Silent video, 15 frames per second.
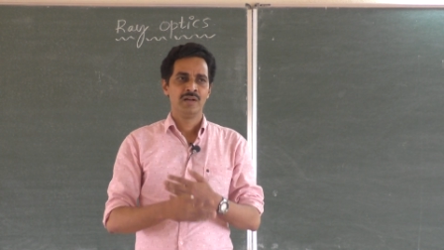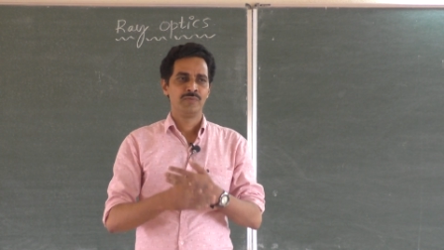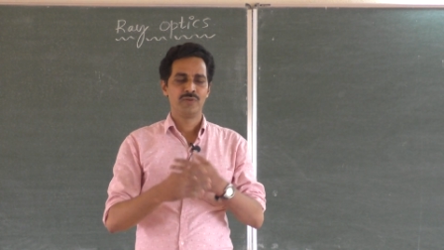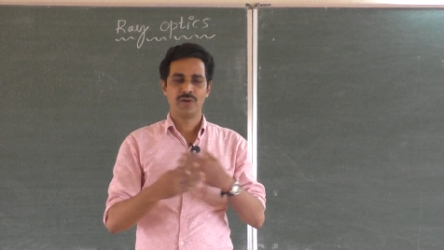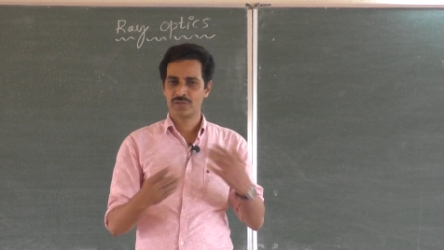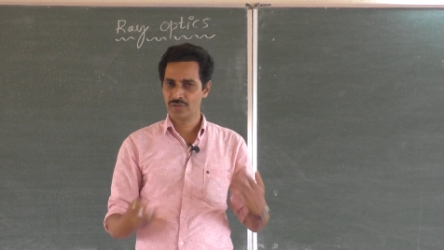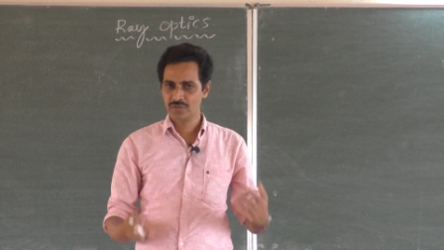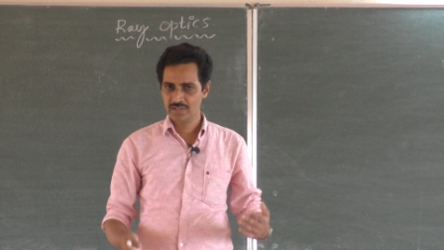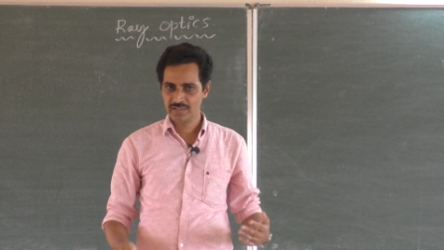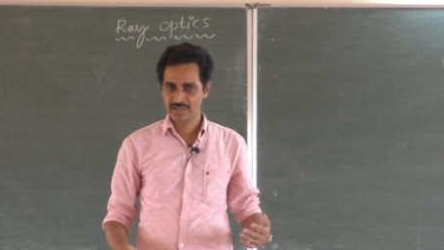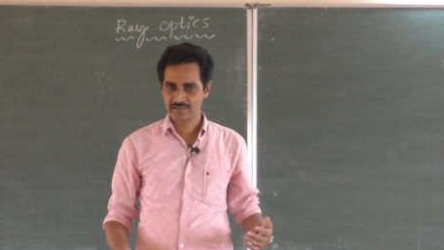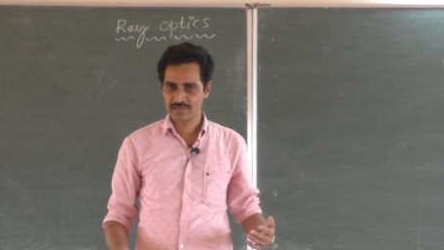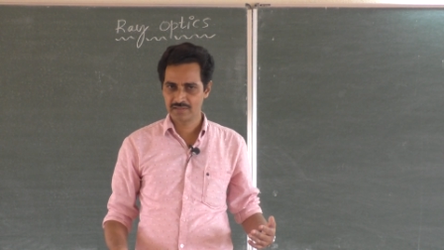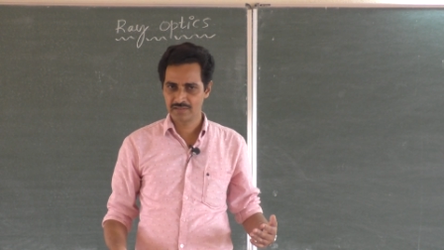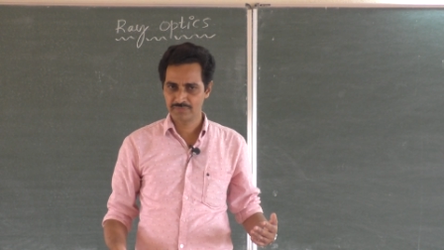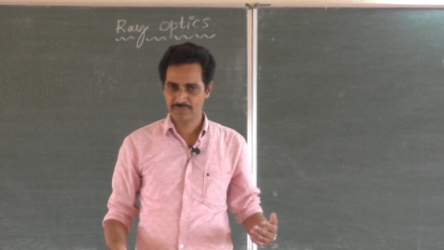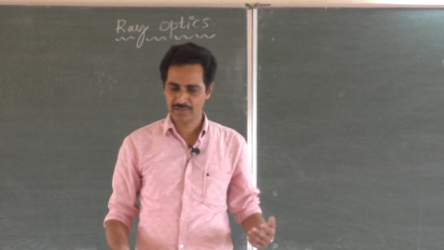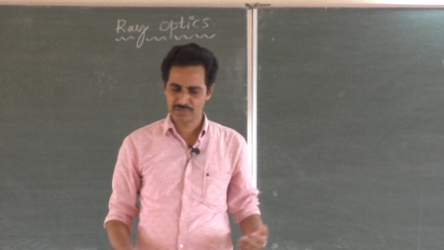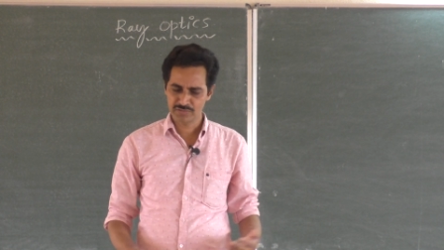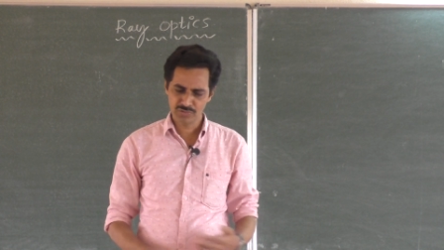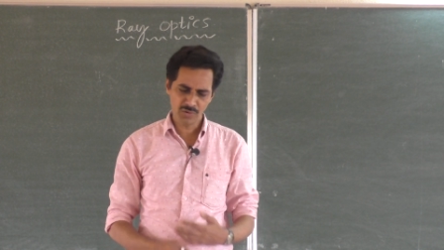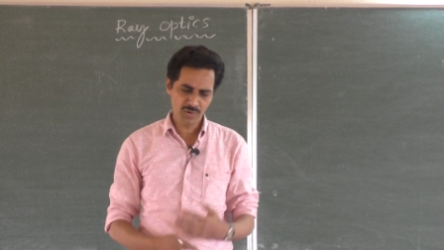photoelectric
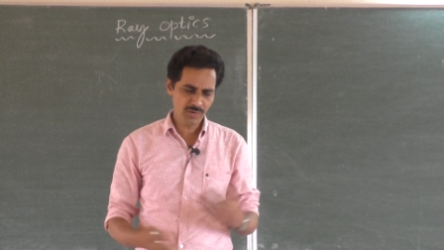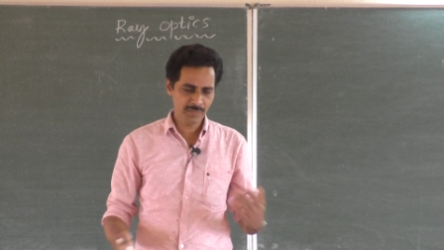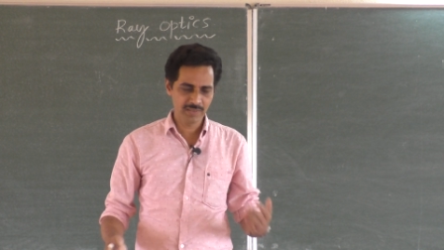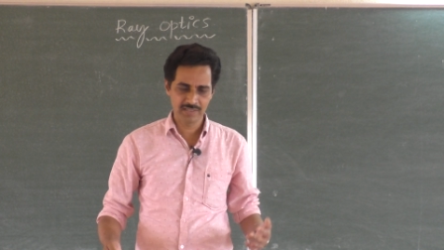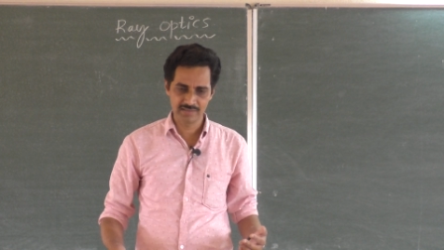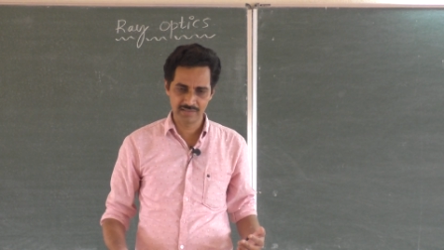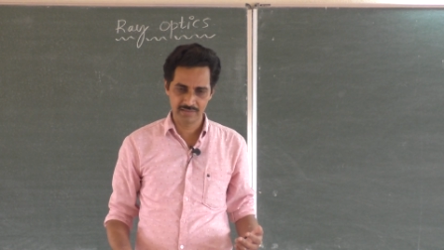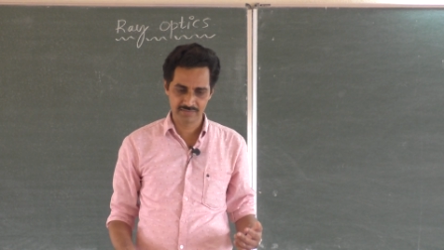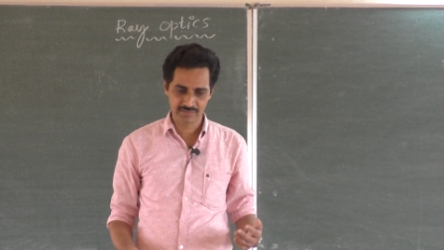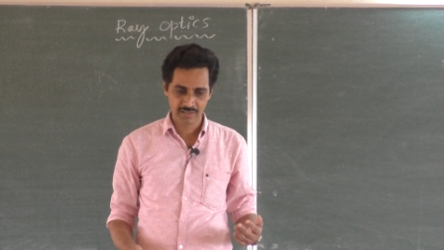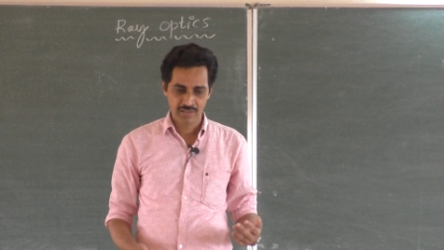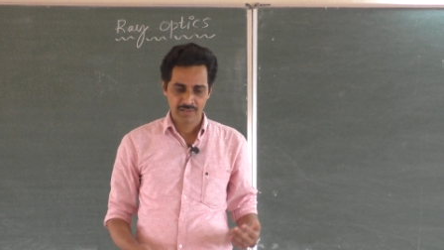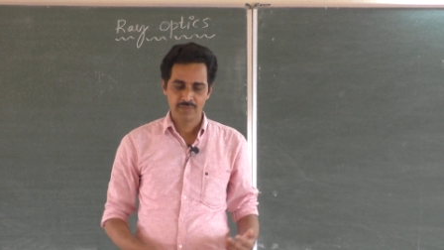effect, so many things.